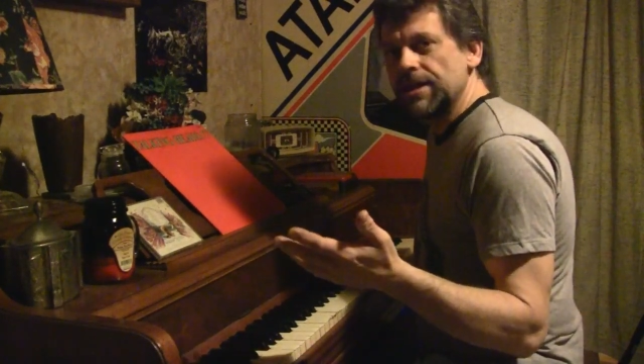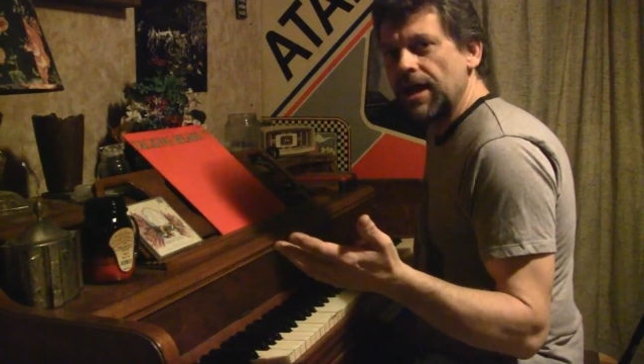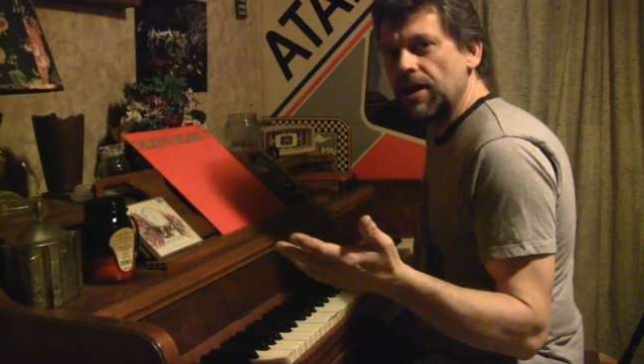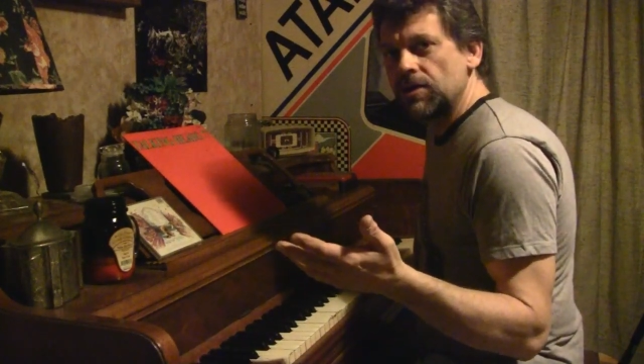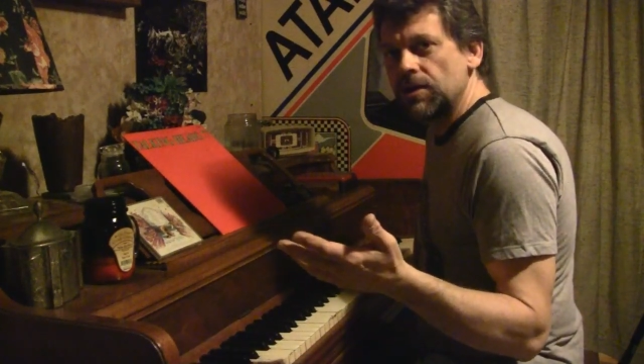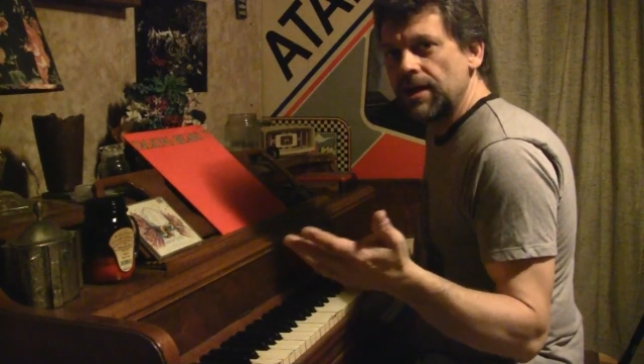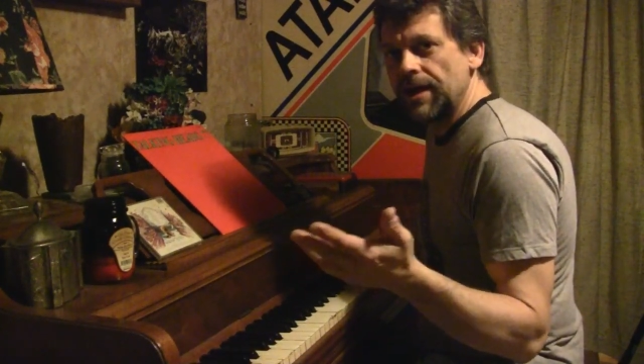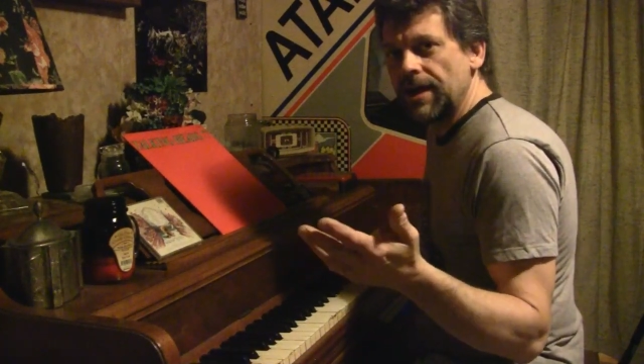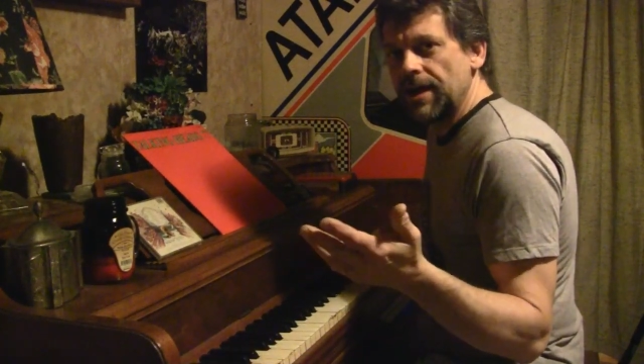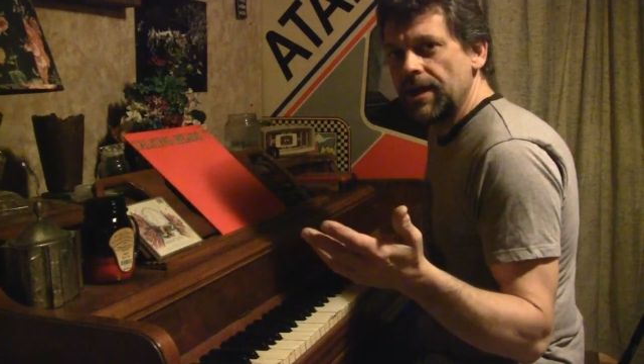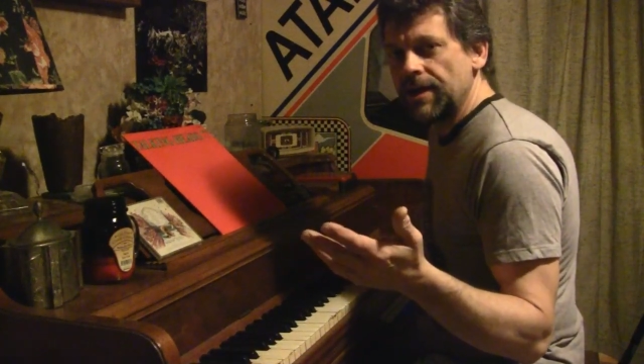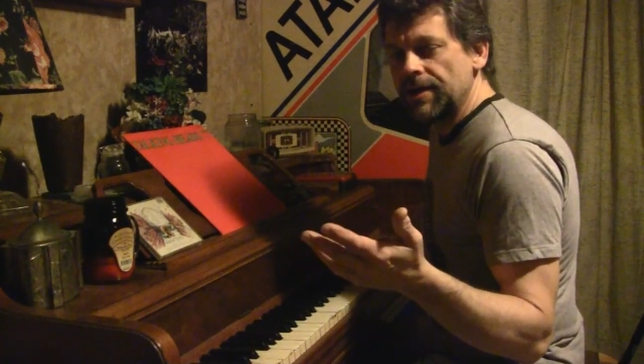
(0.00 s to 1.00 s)
sound,
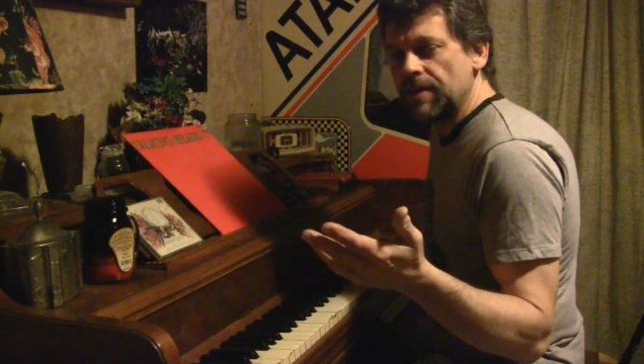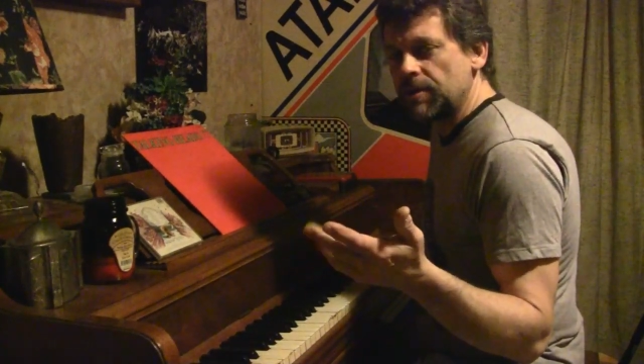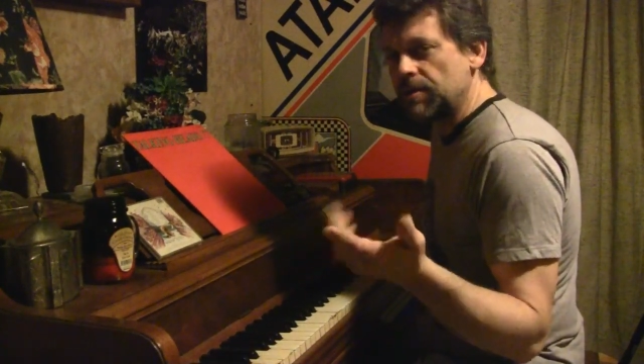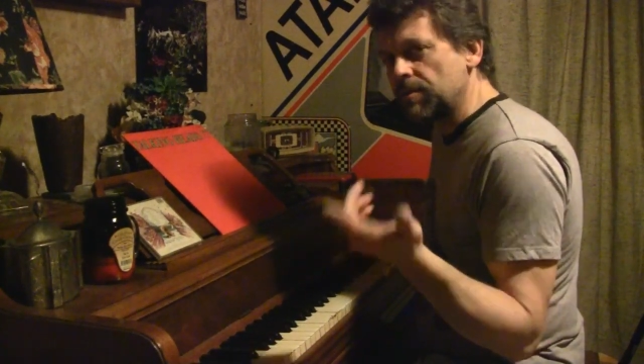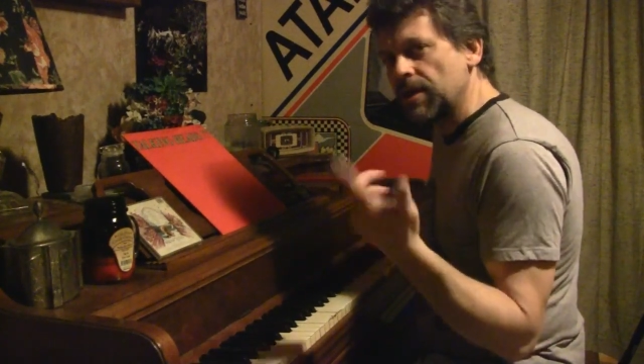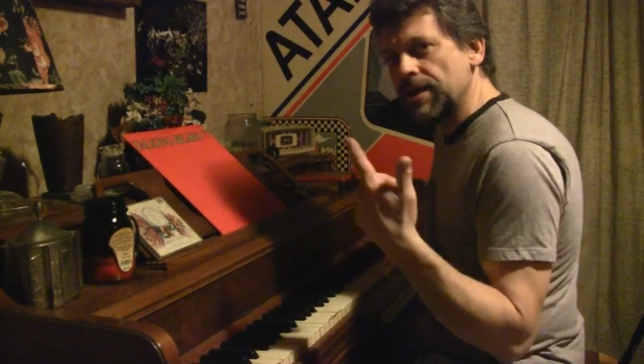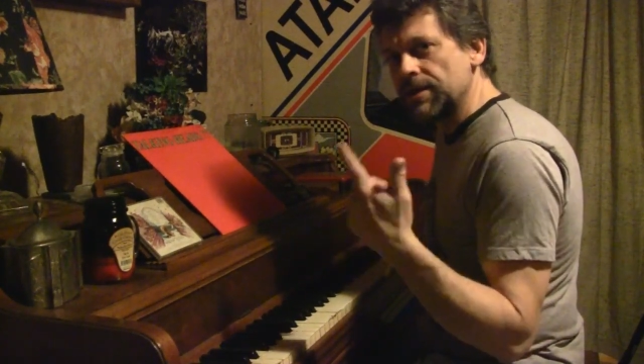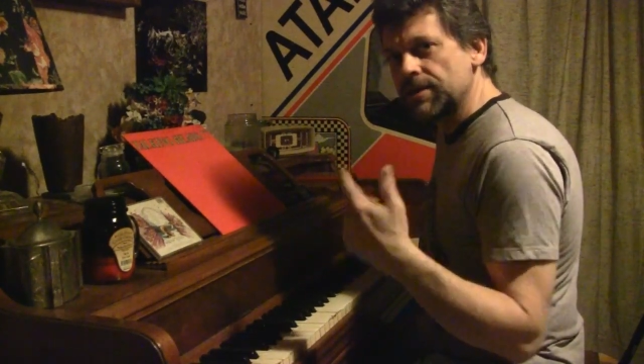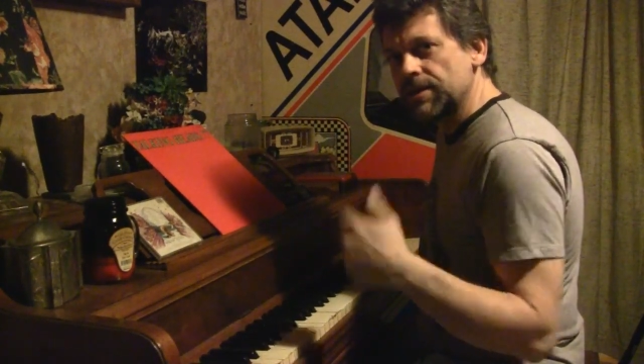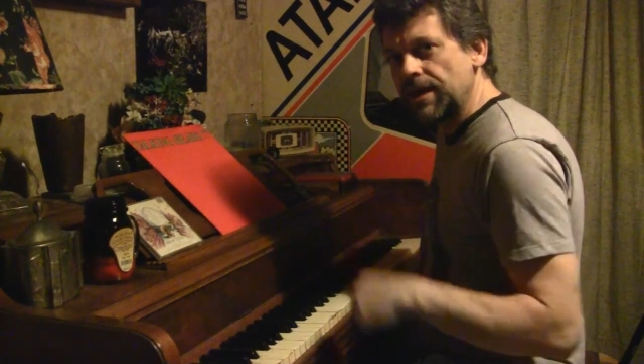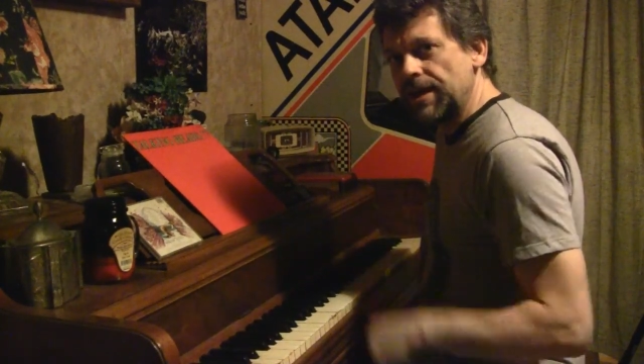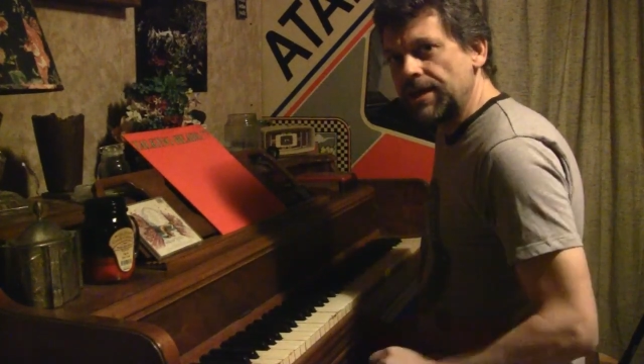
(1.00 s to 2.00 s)
and I'm going to play
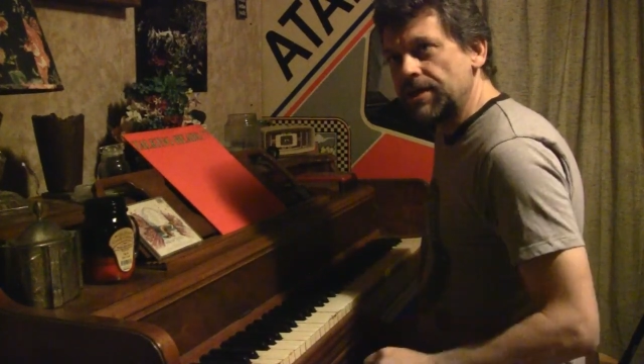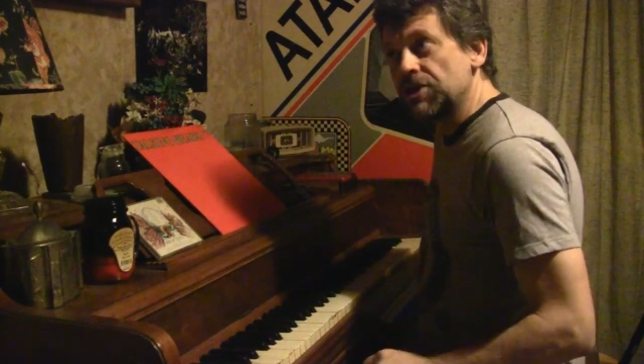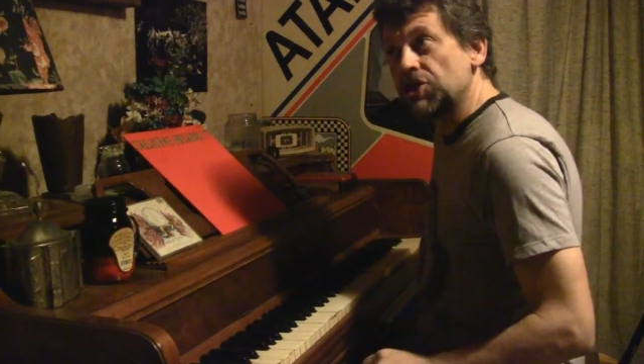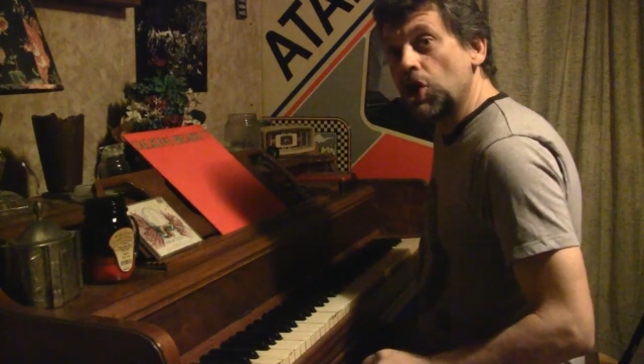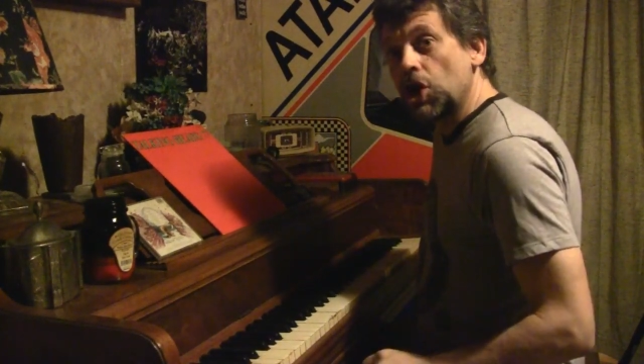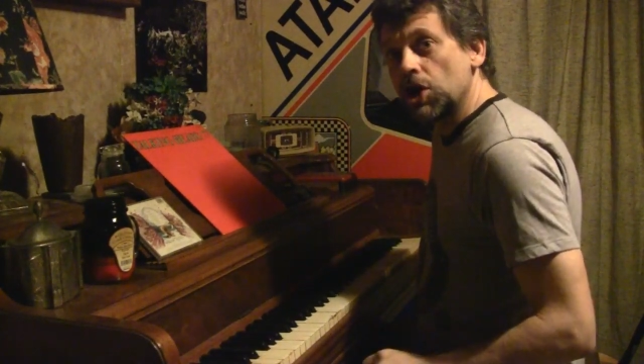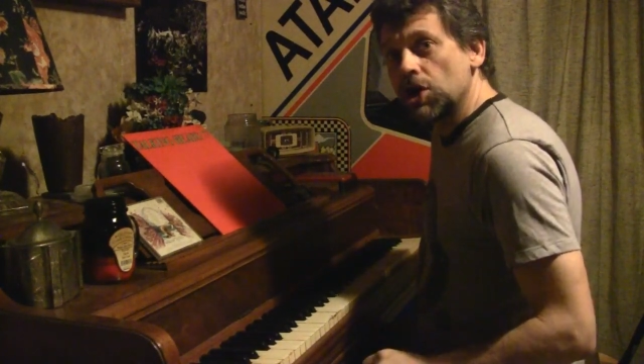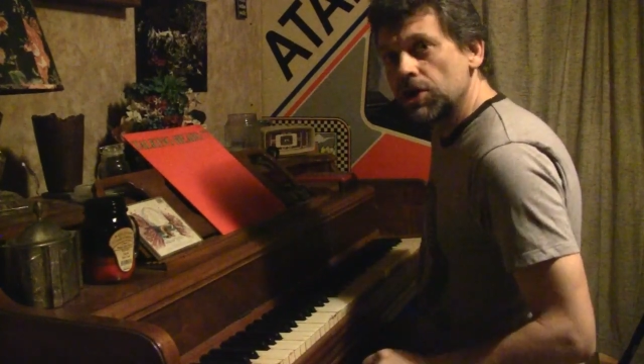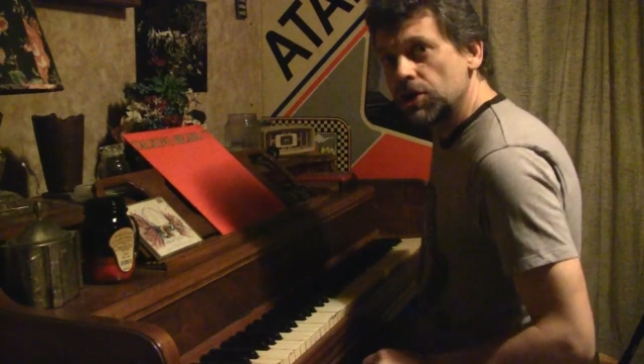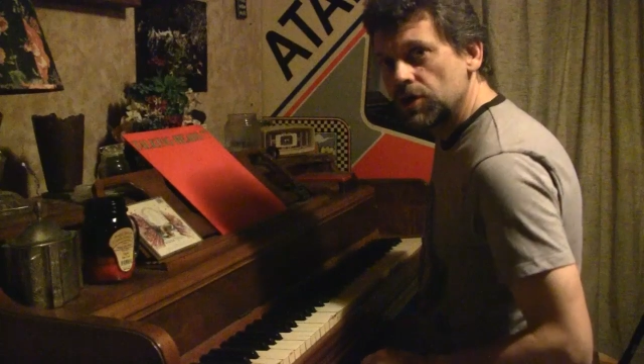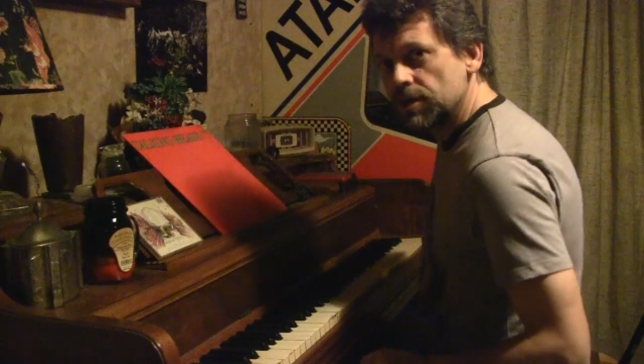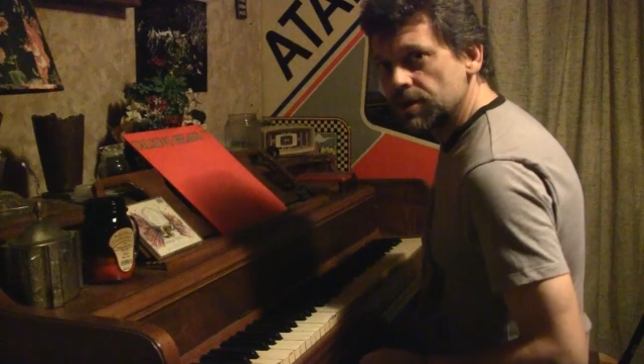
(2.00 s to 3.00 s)
us a
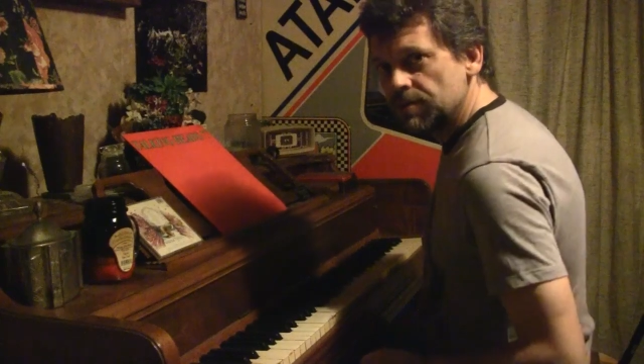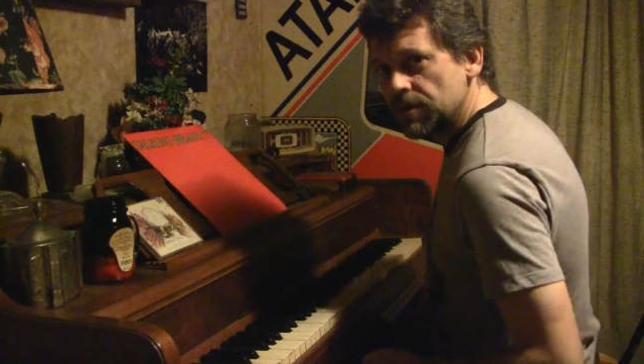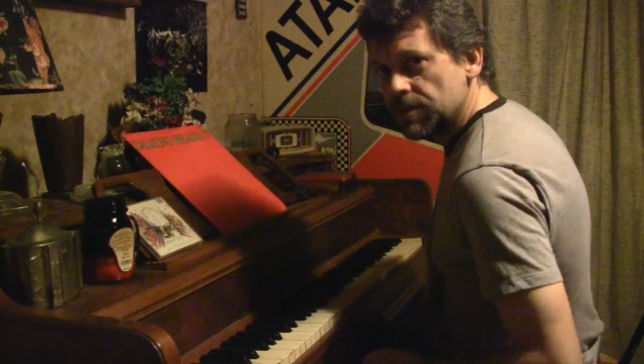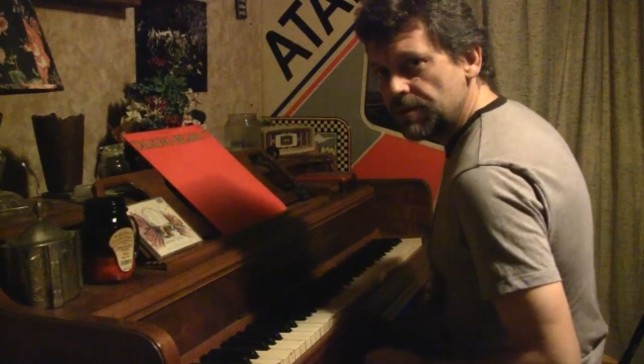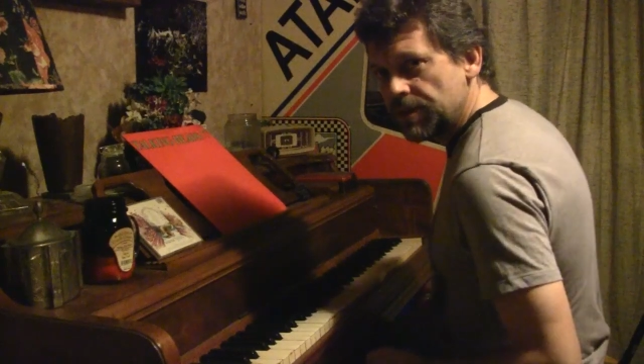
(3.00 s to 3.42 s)
dark Christmas